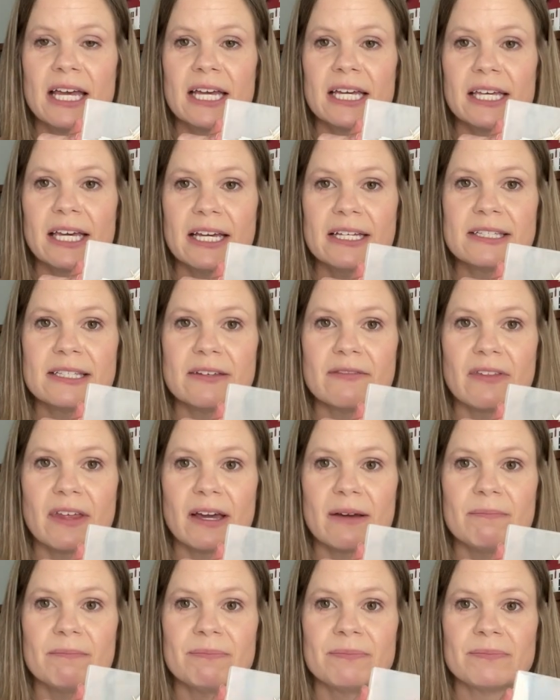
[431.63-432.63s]
case of
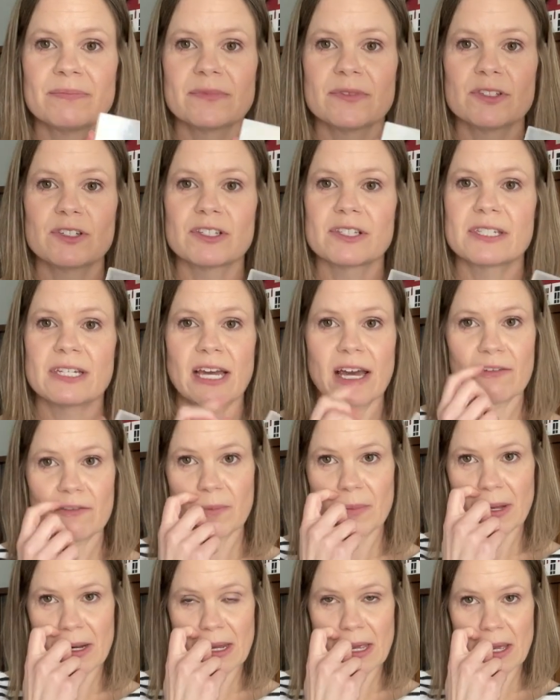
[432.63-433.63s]
them just to have
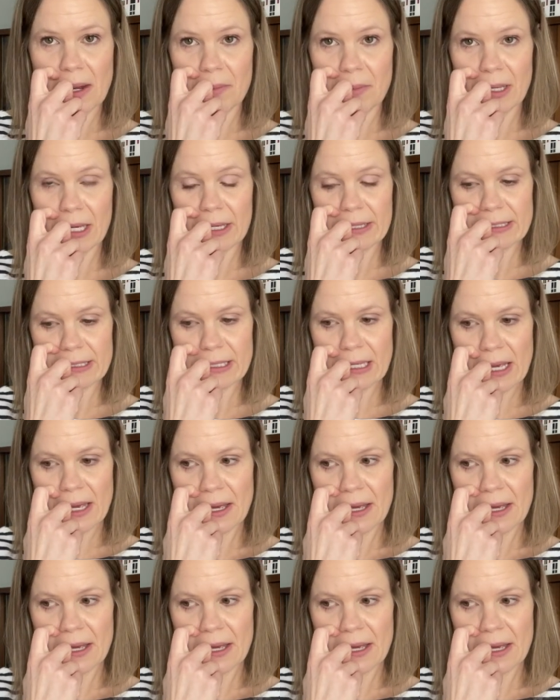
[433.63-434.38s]
them on hand because